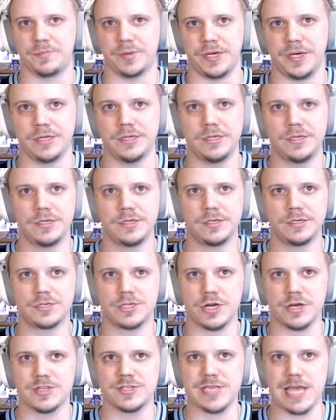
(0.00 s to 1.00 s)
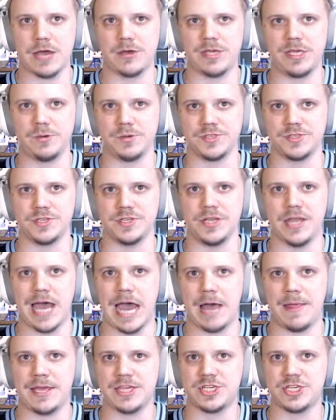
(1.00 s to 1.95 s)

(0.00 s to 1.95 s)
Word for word: but Turns out he was not.